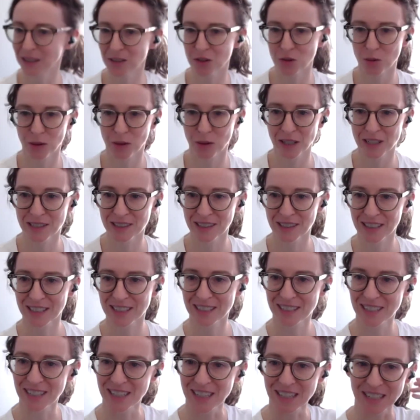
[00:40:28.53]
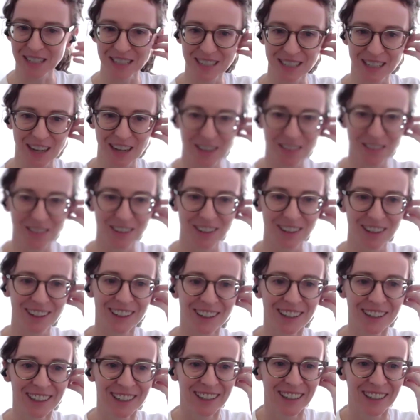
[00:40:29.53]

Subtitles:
in 2016 together.